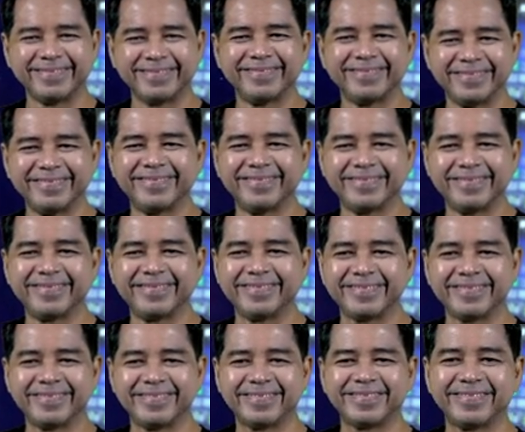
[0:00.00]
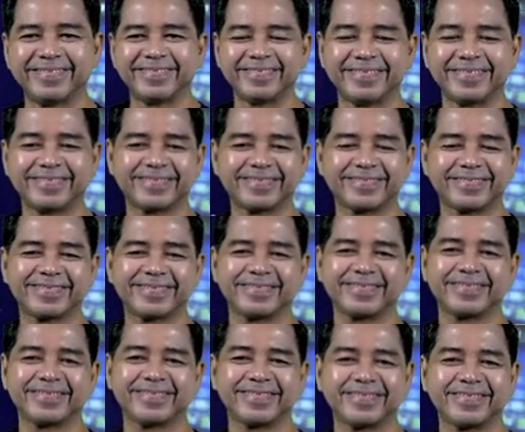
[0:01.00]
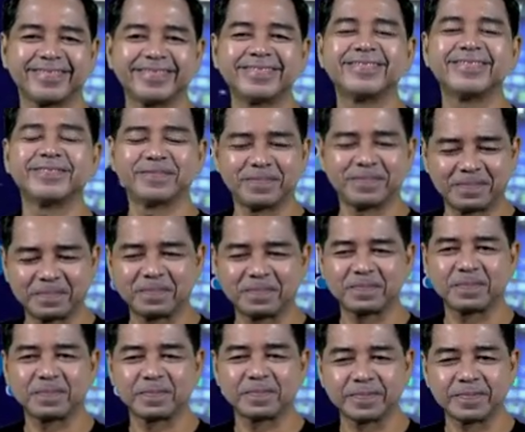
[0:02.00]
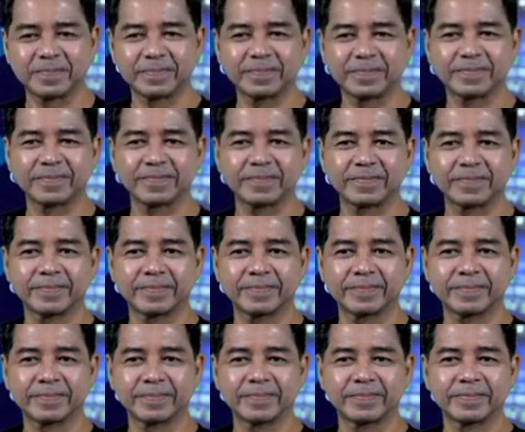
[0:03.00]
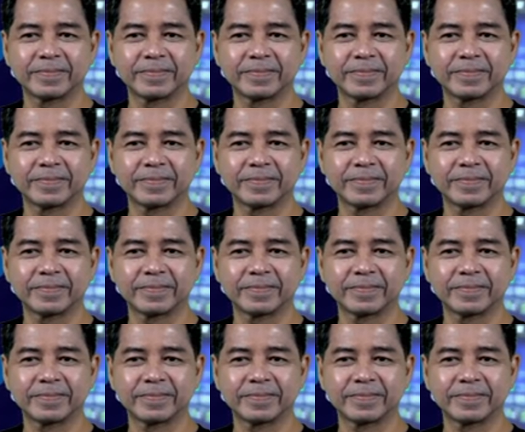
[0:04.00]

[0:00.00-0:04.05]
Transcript: This person isn't speaking.